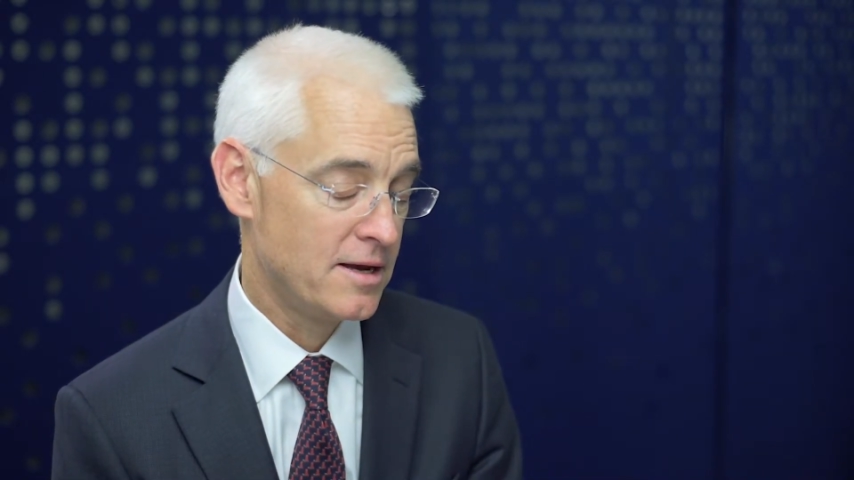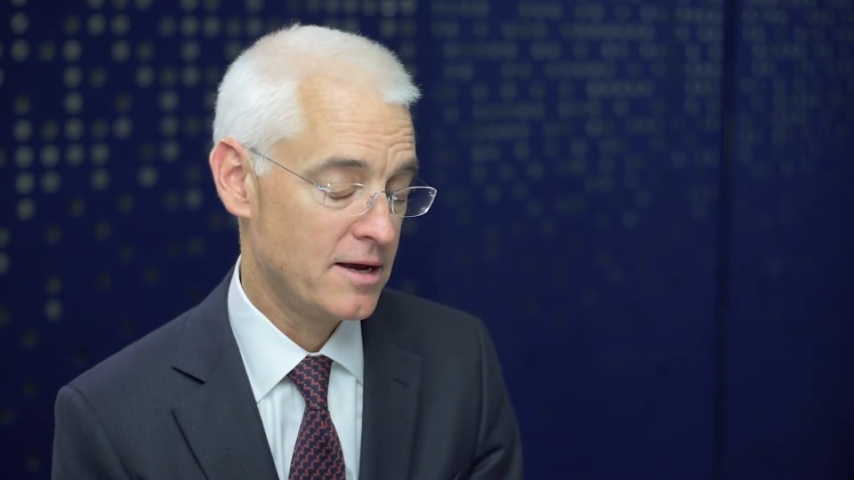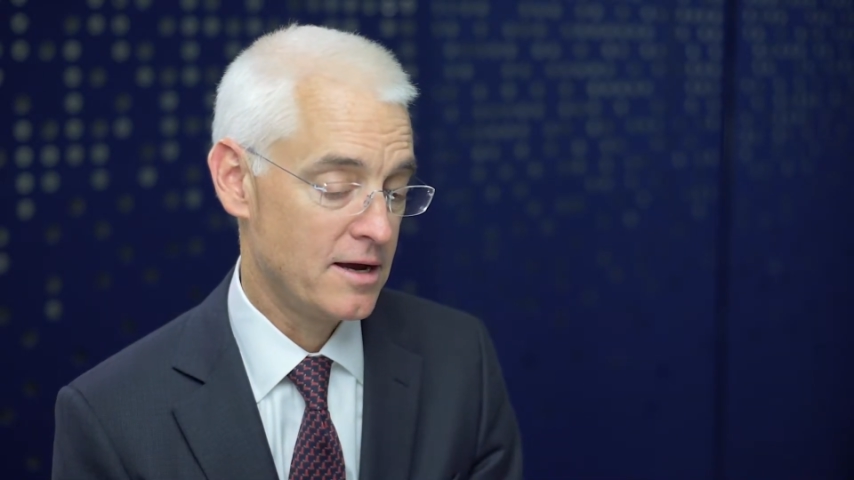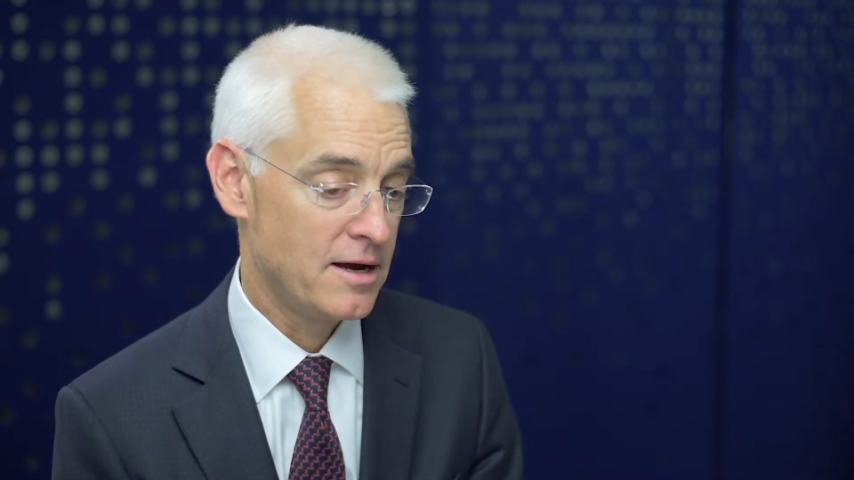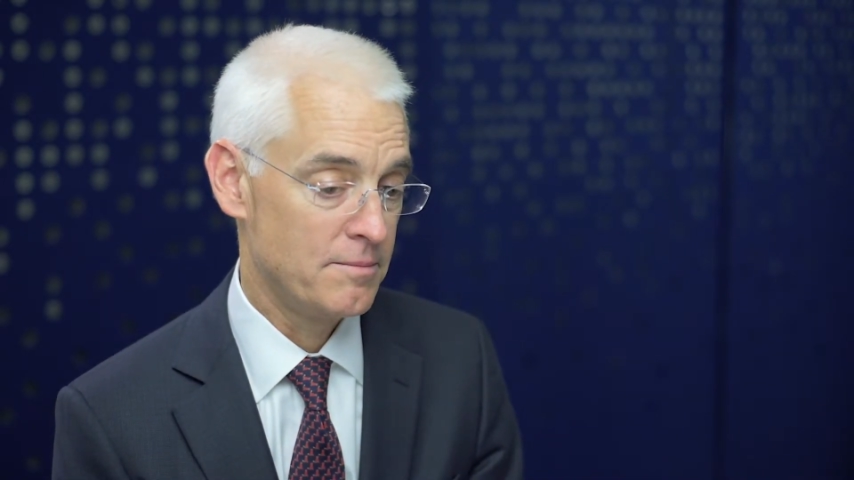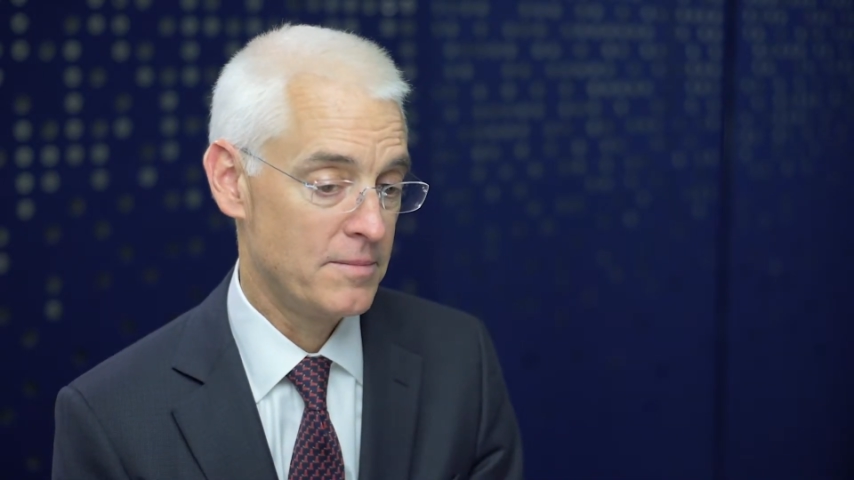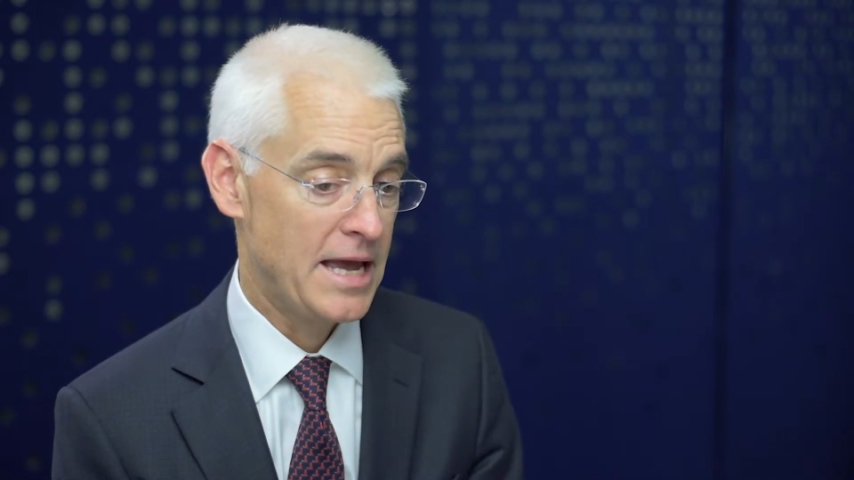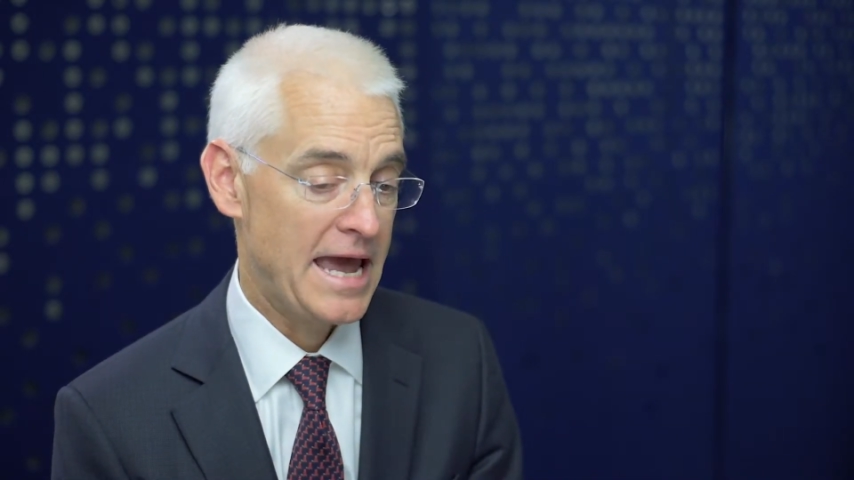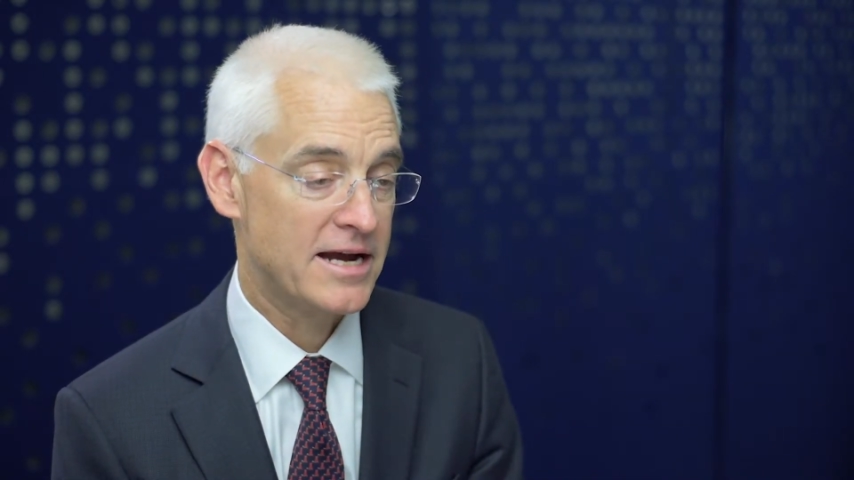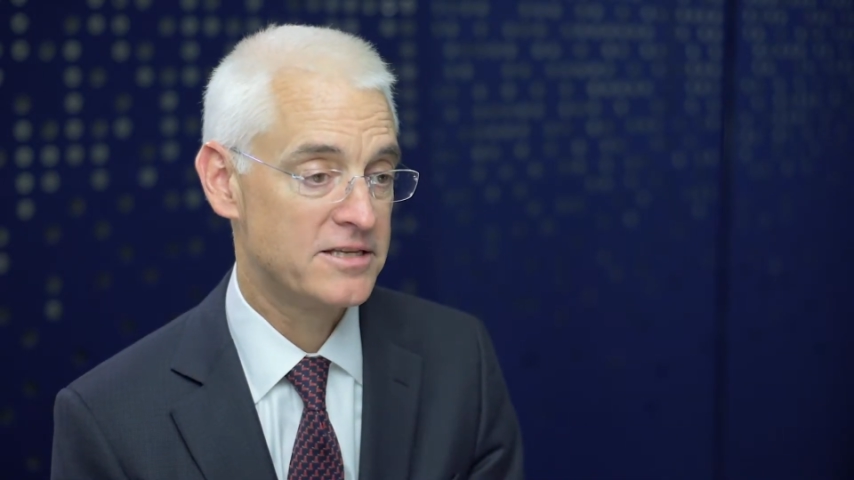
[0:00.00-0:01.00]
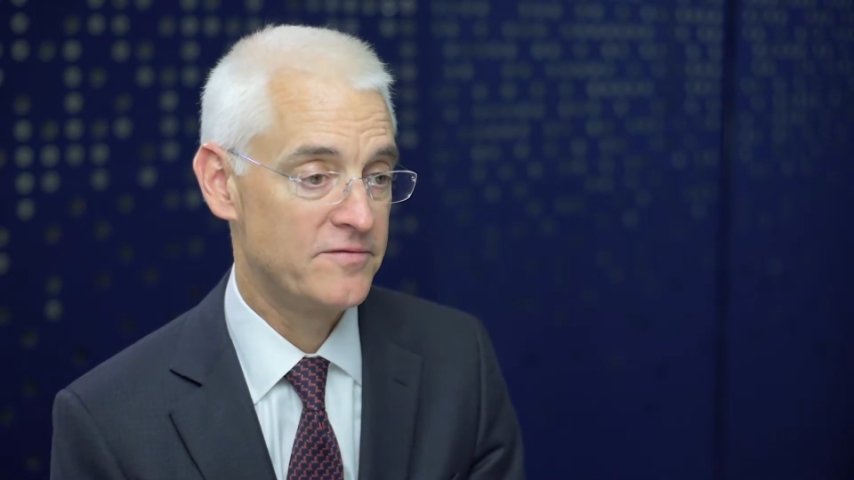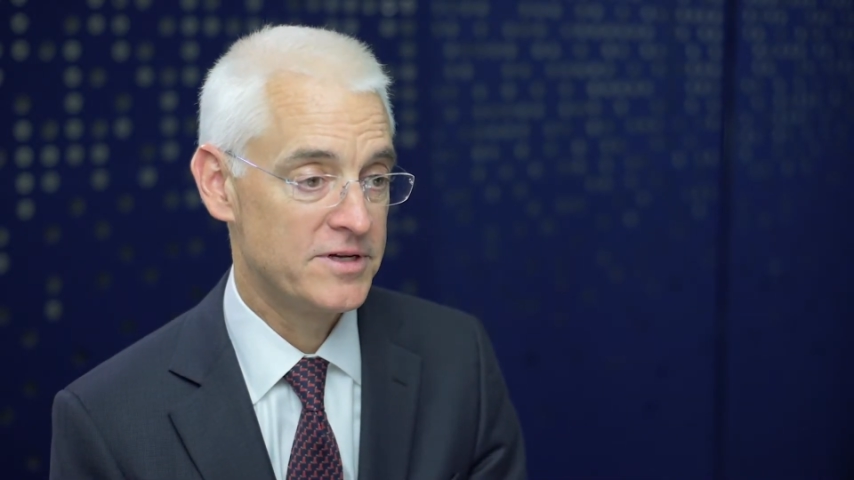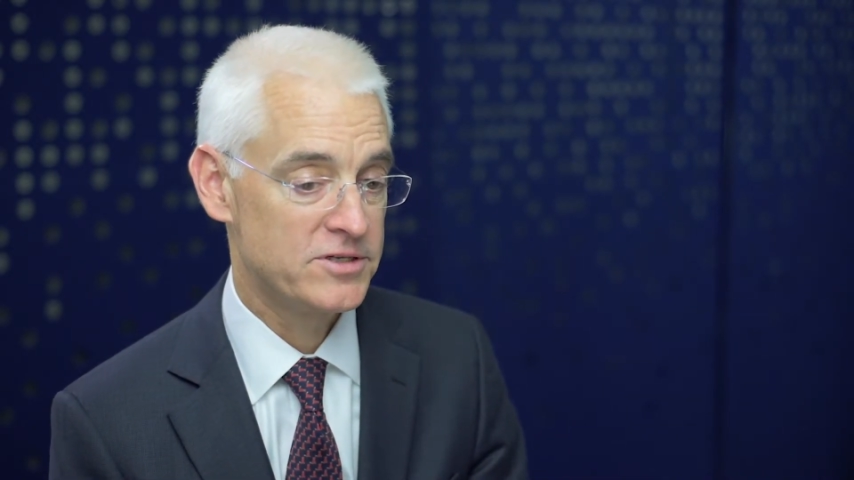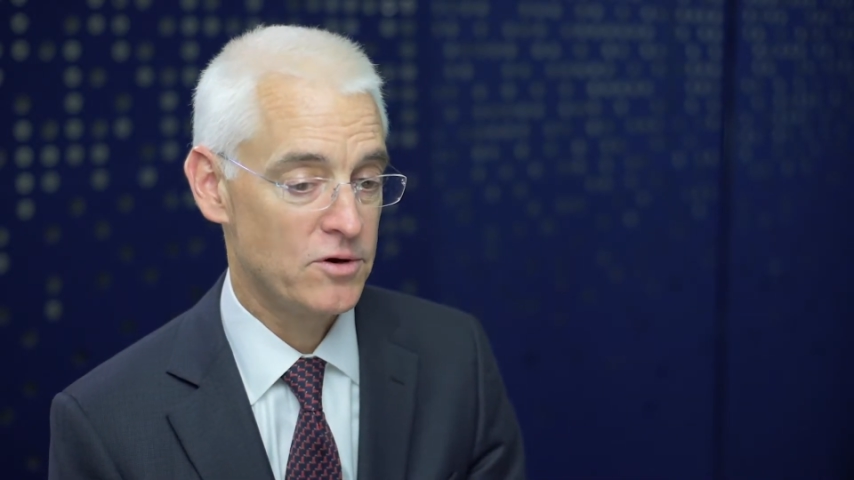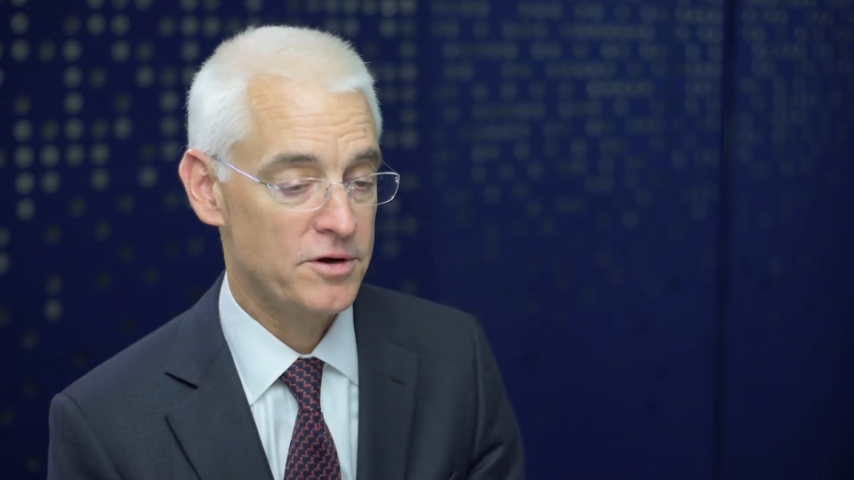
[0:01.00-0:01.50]

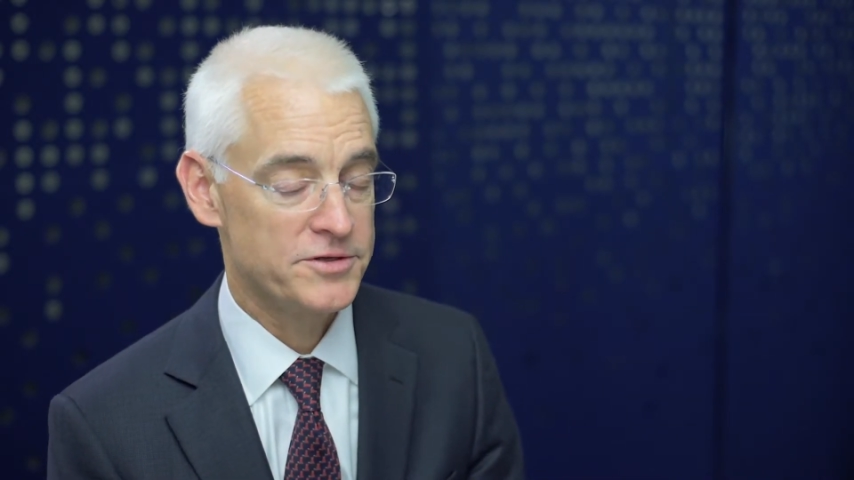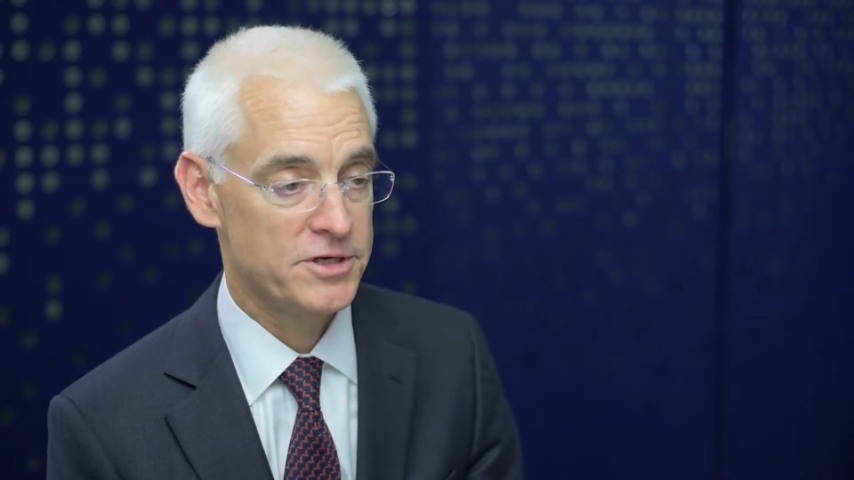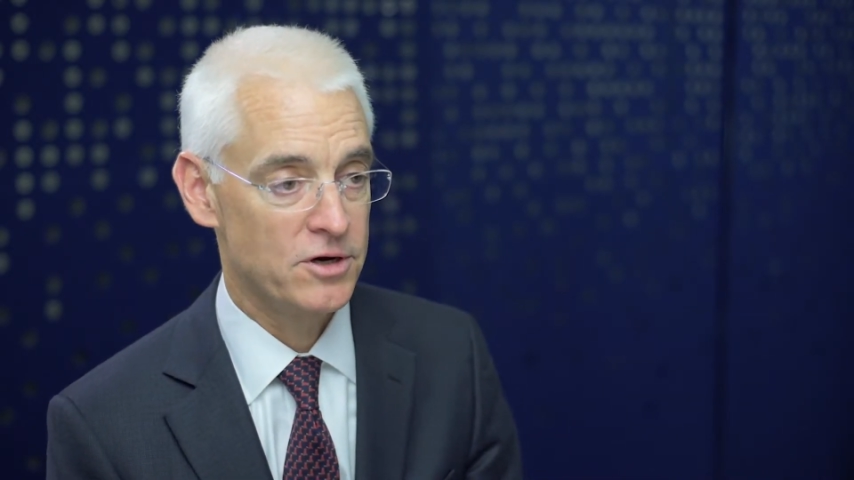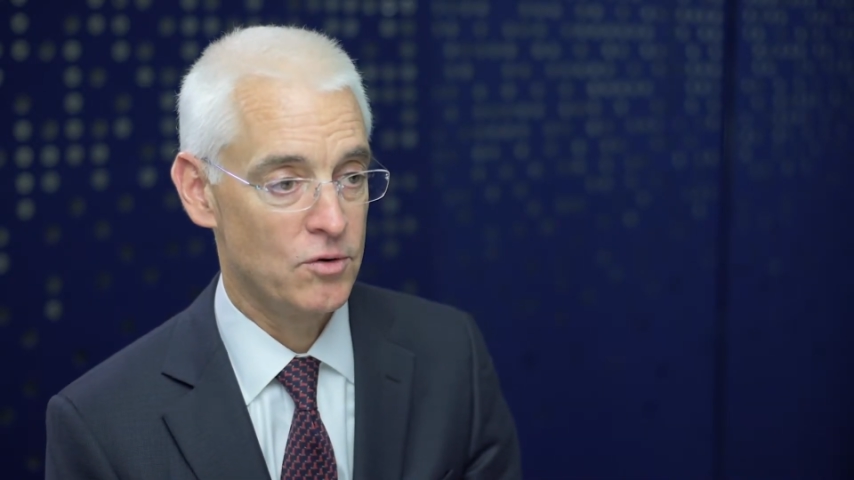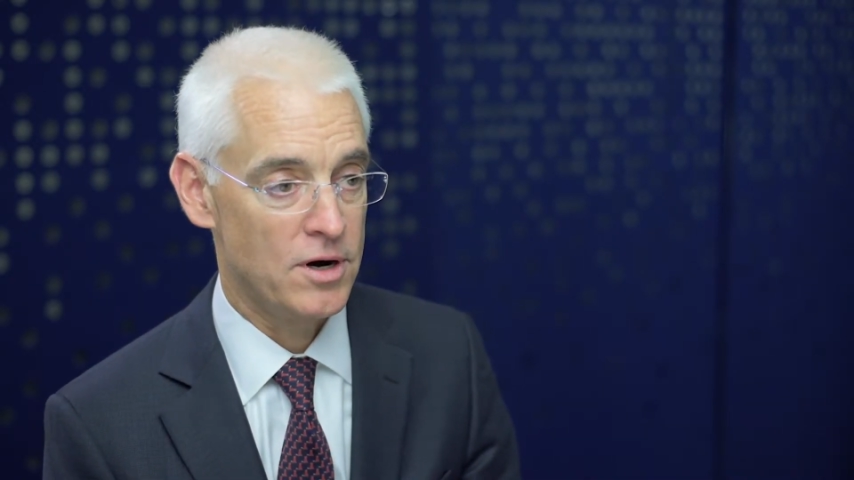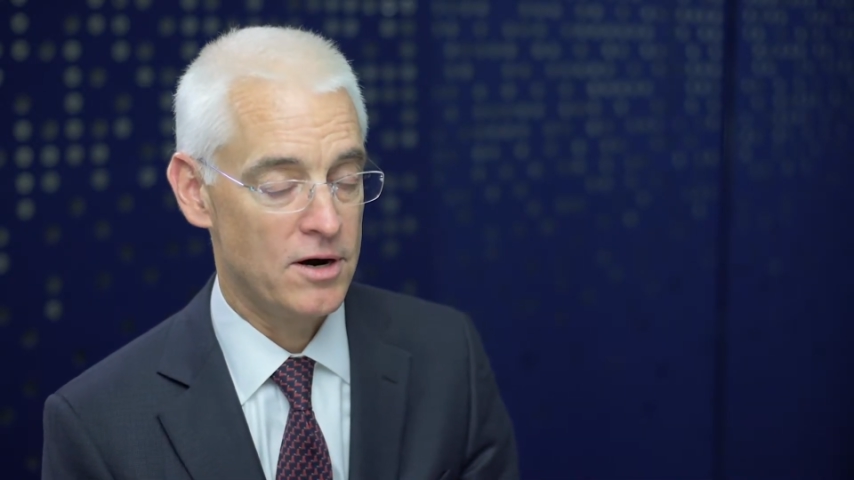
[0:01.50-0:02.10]
Activists also